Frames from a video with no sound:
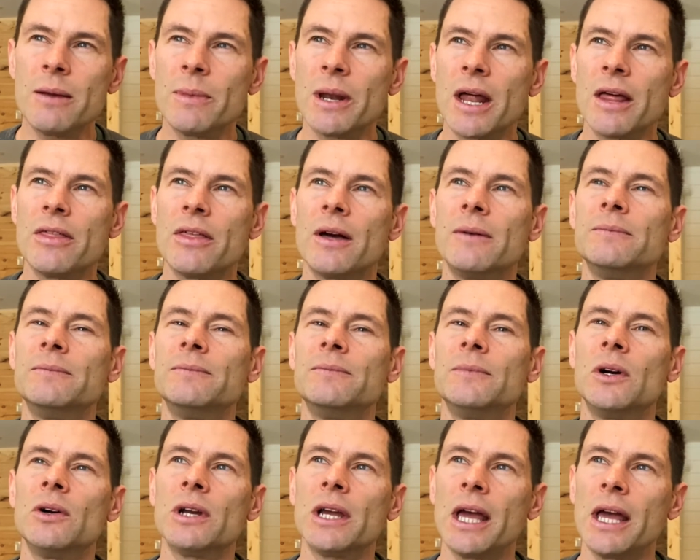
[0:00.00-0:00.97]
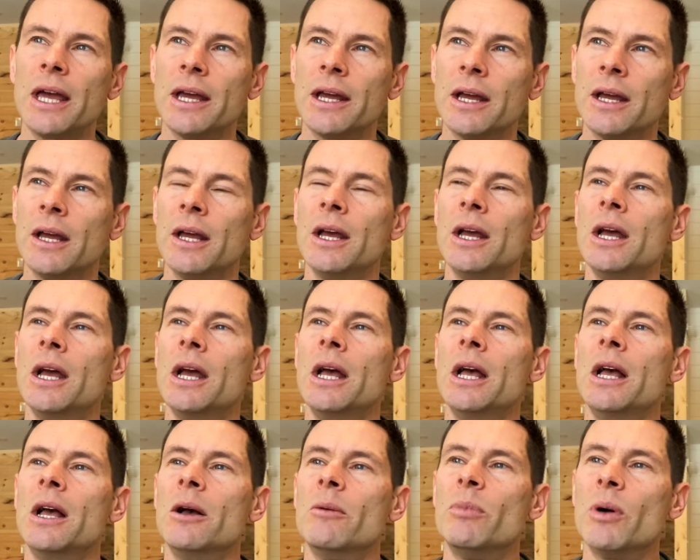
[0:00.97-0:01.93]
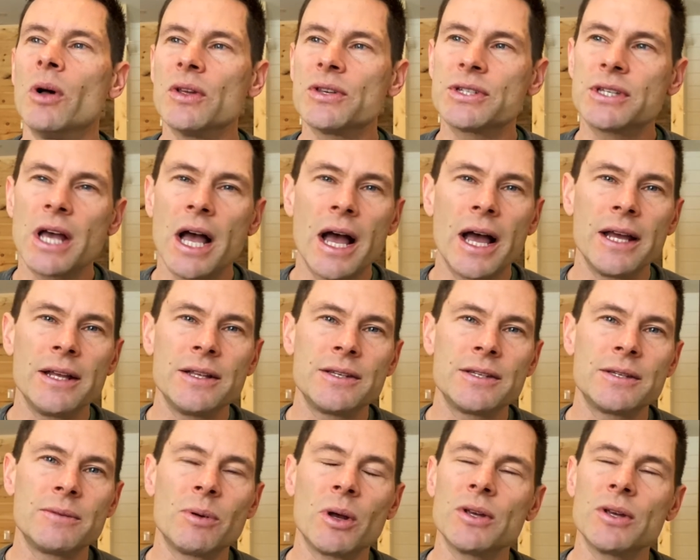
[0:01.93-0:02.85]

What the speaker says: And I thought, okay, both sides